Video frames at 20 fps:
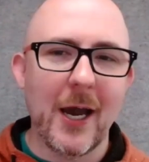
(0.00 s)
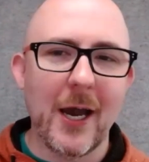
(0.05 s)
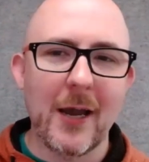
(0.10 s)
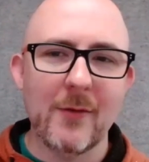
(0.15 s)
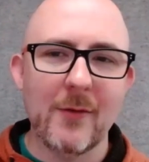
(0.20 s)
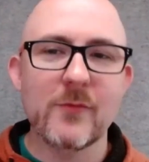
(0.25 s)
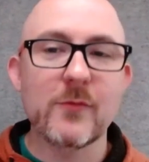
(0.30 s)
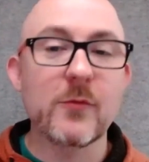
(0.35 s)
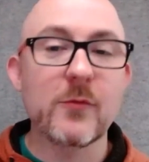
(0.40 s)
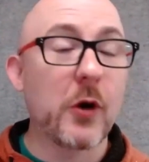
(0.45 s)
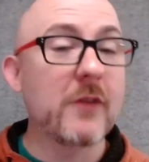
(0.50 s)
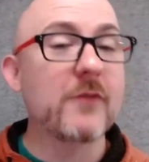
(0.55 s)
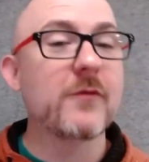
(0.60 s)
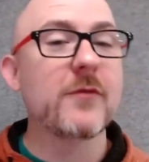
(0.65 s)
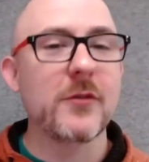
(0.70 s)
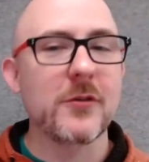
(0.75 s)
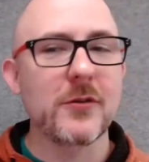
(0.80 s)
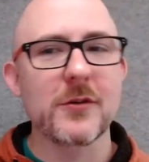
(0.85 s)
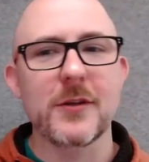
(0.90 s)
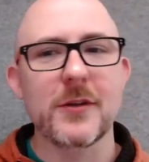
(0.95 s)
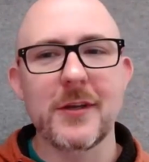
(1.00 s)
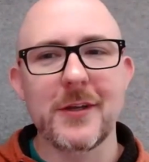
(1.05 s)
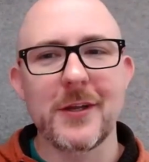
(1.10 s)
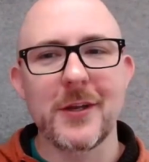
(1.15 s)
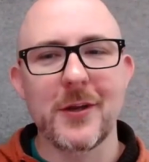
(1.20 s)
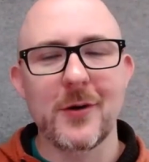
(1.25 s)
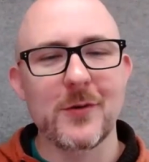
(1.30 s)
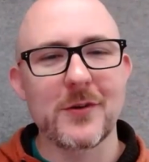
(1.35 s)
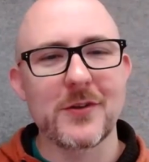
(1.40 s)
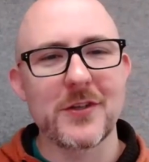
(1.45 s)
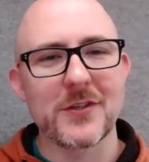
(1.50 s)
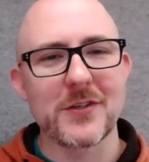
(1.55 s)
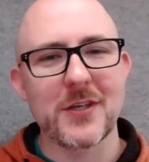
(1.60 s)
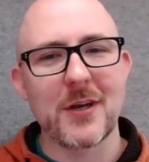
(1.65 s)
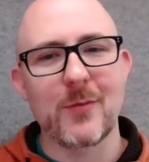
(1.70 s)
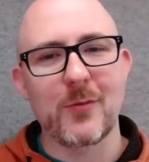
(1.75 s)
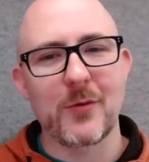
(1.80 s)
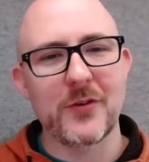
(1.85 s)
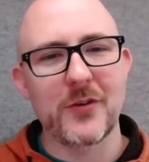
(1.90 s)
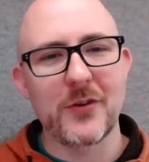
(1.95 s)
I'm grateful, with this
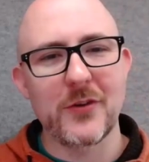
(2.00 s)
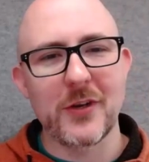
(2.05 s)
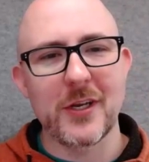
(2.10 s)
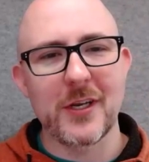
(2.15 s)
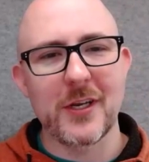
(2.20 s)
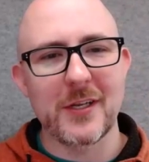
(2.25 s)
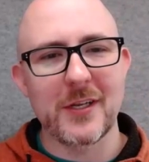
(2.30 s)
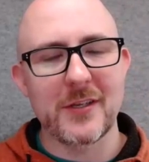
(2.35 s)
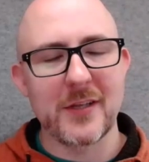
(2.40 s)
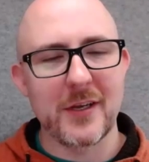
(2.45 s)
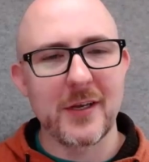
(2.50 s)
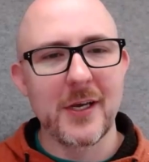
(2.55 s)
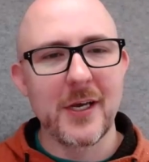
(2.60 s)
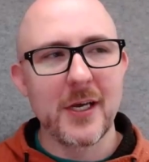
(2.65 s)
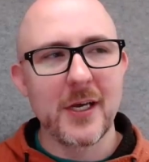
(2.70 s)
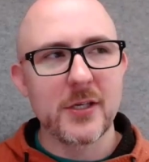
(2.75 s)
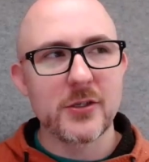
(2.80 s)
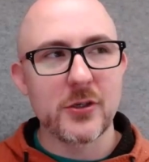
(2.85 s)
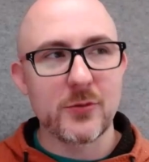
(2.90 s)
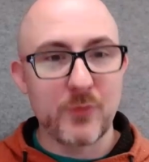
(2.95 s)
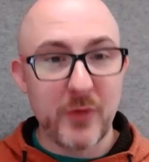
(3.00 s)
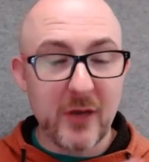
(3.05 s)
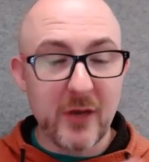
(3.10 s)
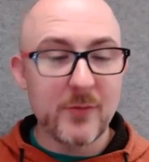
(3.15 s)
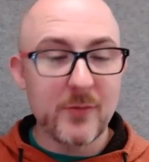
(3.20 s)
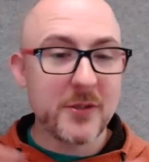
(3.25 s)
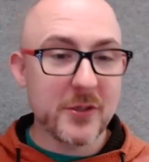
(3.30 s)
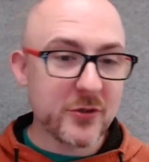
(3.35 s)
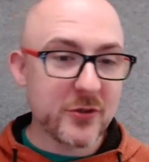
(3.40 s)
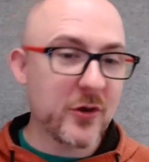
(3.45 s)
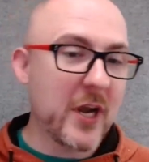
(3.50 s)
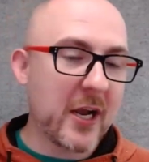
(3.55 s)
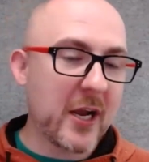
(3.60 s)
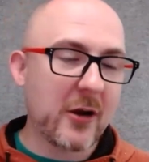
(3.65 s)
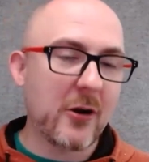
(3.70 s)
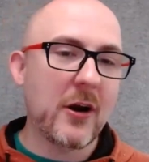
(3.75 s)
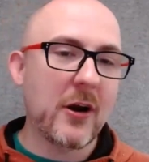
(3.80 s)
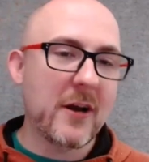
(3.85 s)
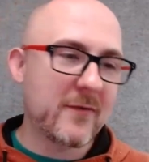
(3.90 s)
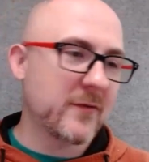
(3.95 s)
opportunity to be able to
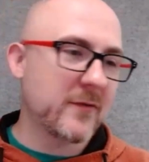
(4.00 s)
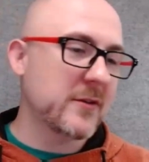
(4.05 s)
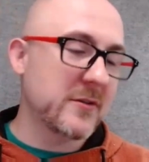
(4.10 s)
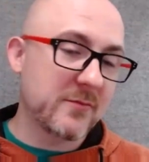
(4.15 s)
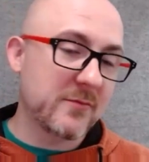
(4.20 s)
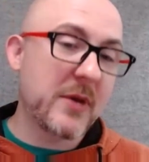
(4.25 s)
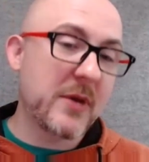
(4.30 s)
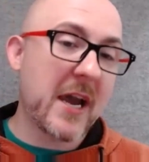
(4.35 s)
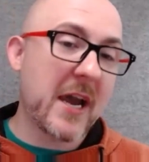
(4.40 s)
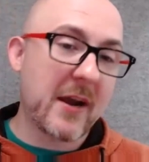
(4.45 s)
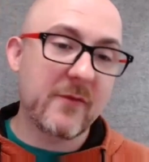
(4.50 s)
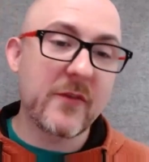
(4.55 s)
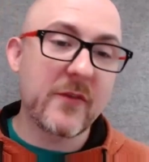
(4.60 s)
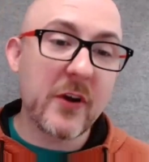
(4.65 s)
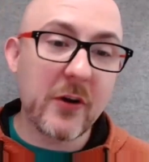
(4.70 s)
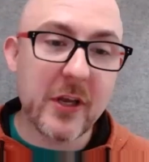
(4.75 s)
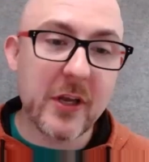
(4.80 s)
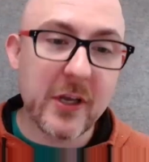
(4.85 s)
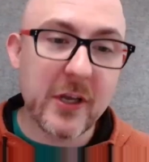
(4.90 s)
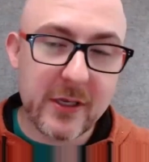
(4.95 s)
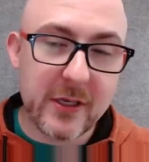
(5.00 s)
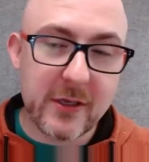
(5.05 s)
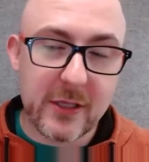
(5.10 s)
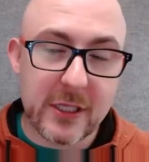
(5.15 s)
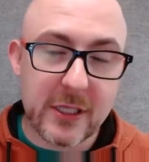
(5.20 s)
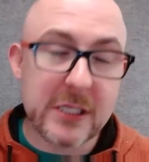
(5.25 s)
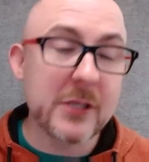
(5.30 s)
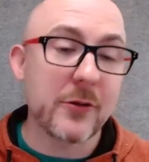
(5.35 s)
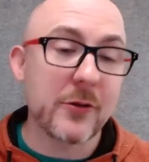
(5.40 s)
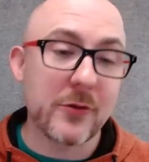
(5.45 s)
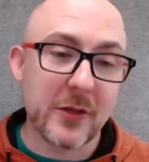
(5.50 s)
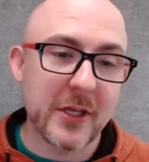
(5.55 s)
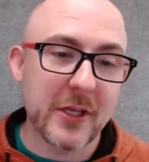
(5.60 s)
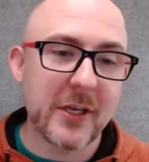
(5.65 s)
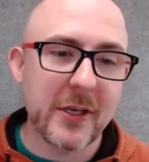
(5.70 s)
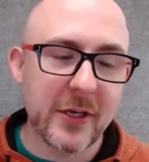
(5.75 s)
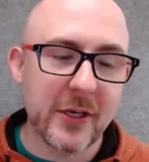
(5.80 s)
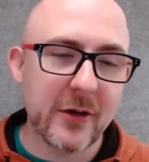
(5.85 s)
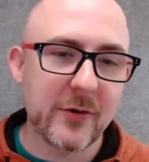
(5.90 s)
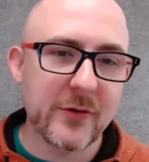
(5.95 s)
track our efforts back very
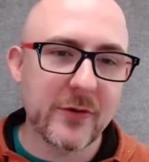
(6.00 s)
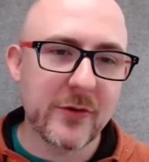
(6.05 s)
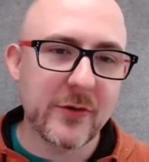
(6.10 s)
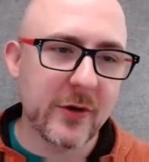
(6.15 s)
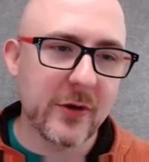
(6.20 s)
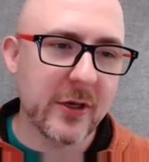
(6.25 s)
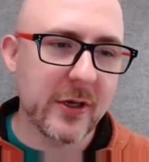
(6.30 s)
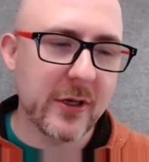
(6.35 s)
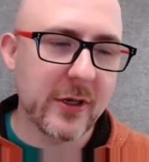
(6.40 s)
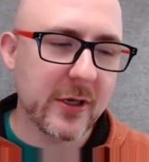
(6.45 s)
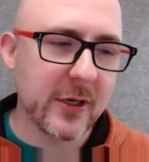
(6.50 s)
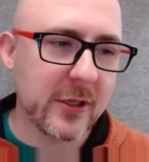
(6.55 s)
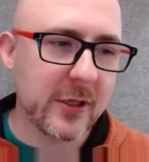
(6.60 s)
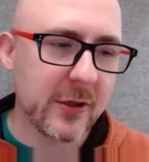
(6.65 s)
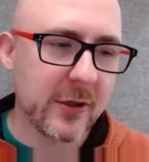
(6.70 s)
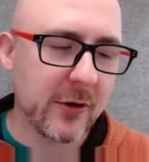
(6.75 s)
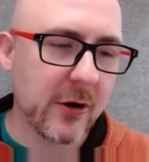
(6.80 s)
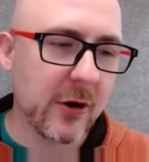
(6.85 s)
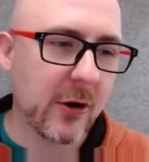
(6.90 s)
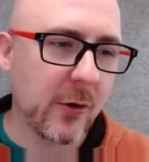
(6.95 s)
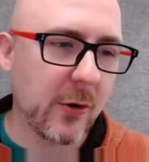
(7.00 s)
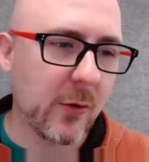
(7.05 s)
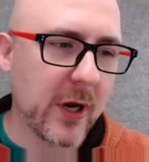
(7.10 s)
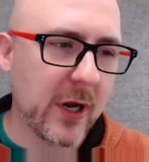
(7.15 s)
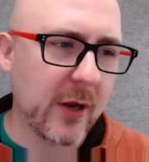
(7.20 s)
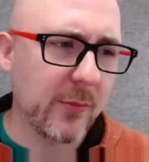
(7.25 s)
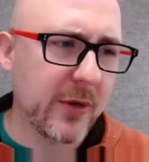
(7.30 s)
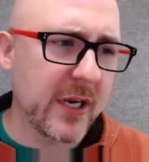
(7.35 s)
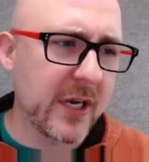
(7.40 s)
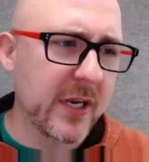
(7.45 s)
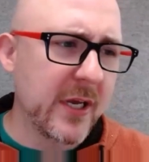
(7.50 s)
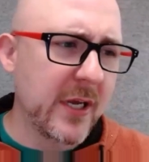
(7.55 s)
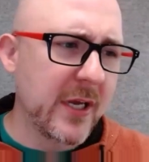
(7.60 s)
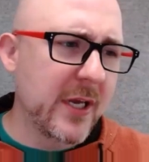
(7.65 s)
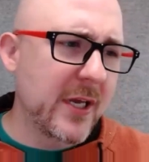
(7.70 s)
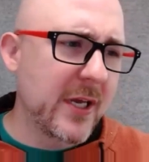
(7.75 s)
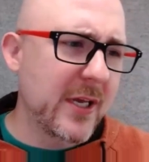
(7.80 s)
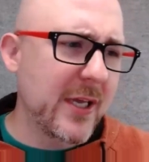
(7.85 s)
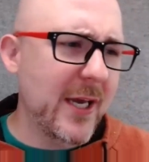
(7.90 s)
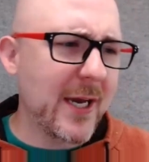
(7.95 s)
clearly, to a clear ROI. But
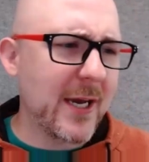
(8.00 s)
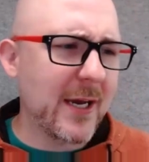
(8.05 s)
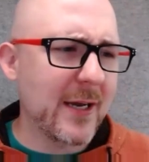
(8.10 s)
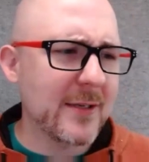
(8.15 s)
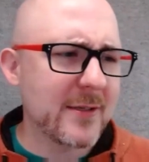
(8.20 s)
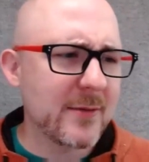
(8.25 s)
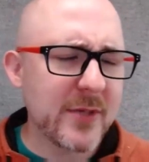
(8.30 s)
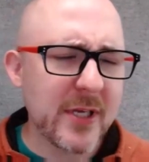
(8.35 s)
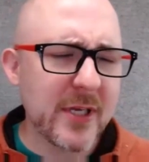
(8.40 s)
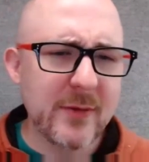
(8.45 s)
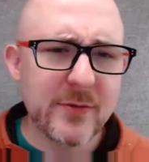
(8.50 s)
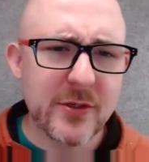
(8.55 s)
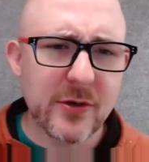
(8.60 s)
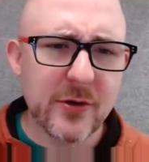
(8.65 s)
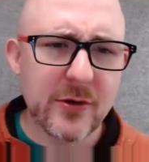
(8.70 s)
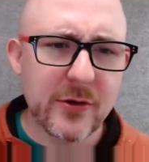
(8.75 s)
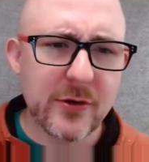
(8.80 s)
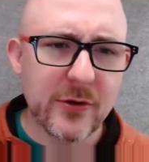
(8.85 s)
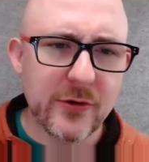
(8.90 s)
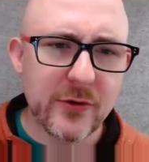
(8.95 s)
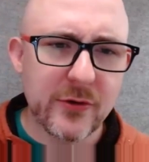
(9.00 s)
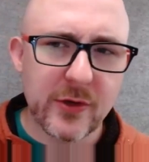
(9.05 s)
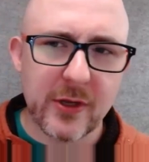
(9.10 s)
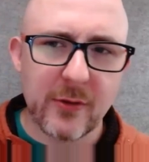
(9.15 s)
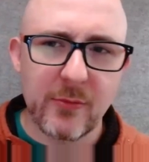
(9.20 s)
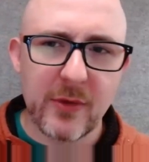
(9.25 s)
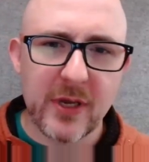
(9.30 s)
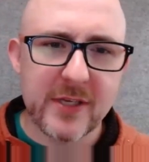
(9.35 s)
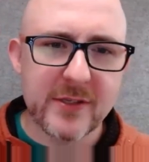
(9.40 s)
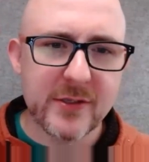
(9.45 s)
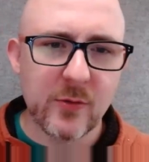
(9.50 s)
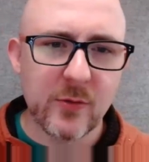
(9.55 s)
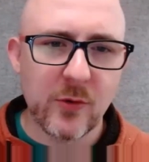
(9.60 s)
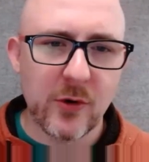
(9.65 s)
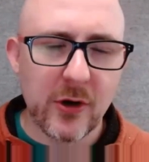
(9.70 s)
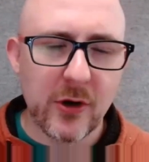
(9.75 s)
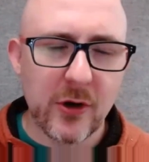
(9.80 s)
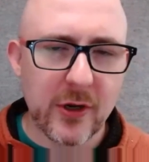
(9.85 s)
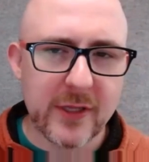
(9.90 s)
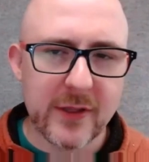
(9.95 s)
yeah, sometimes you're doing amazing
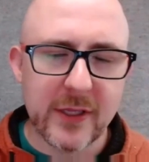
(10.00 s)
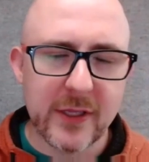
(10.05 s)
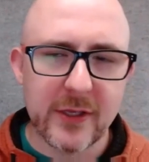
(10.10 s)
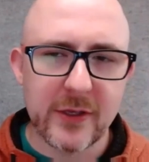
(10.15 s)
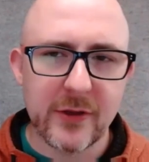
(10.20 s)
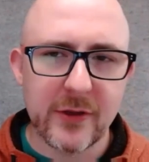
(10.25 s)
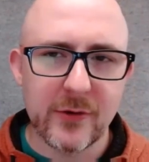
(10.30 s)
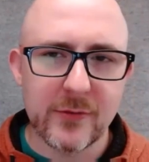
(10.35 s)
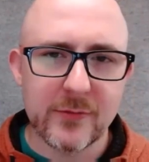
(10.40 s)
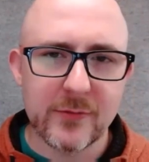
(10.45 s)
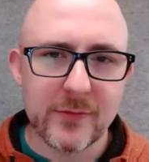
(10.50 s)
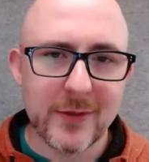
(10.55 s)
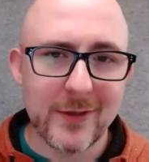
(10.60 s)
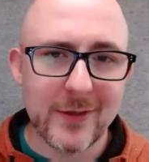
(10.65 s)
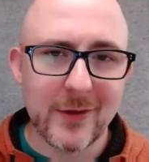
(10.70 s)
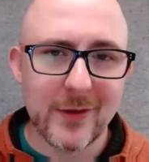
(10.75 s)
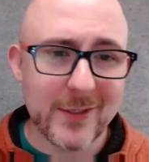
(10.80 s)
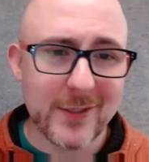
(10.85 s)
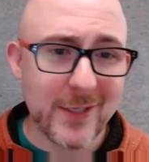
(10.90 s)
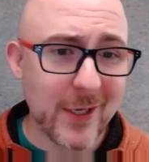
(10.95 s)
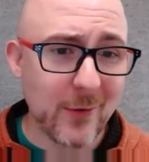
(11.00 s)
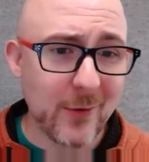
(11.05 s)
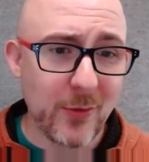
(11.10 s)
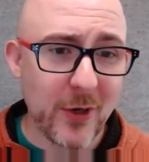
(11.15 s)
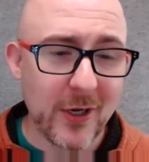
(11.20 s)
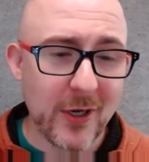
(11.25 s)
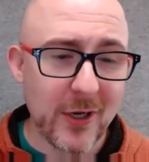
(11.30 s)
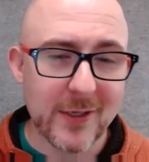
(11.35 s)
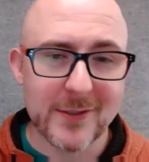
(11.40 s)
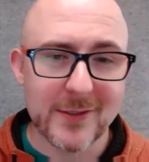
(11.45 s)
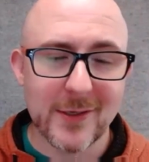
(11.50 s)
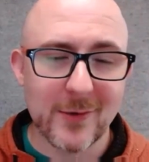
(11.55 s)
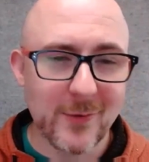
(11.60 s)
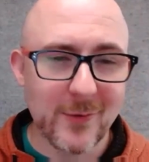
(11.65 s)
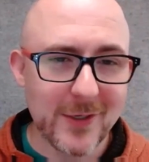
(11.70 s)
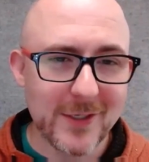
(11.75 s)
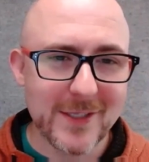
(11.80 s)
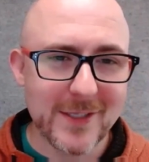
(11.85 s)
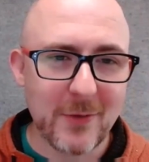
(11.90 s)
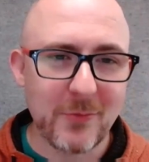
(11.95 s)
work, and then you're like, take a pause. Like,
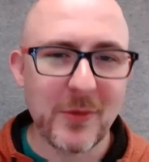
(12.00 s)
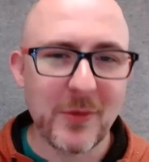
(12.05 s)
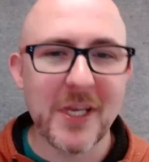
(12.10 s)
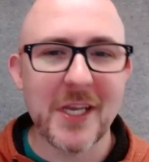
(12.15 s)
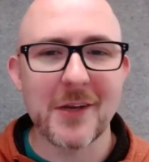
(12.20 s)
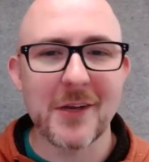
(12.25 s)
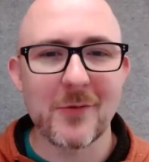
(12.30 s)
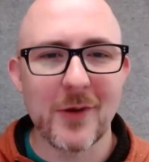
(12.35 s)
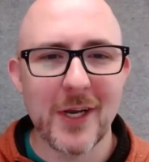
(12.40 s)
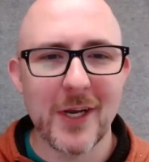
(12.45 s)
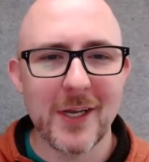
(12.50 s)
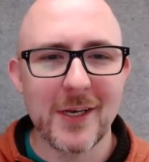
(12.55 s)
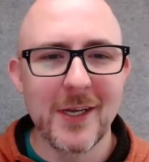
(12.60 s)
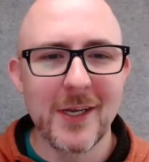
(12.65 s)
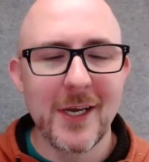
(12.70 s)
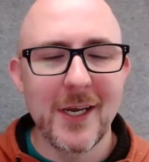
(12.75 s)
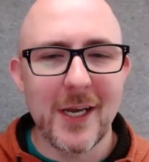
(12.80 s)
what does that mean, right?